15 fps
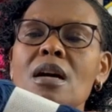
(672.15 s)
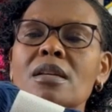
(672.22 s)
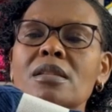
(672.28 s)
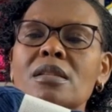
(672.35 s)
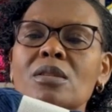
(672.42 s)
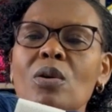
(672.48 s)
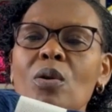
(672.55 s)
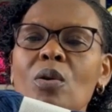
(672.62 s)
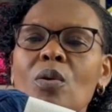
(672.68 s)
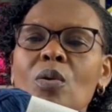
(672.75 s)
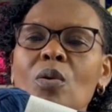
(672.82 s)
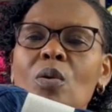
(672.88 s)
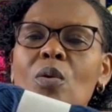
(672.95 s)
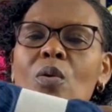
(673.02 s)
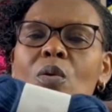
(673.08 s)

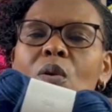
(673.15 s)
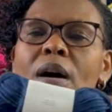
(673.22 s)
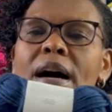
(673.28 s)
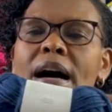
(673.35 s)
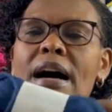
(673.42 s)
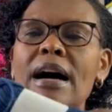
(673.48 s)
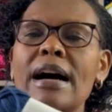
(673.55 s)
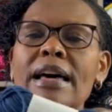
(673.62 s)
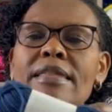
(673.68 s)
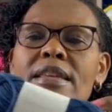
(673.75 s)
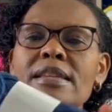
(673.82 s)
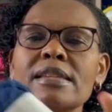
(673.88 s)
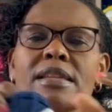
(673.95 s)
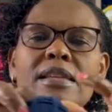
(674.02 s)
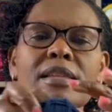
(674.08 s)
So and
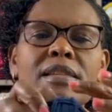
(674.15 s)
this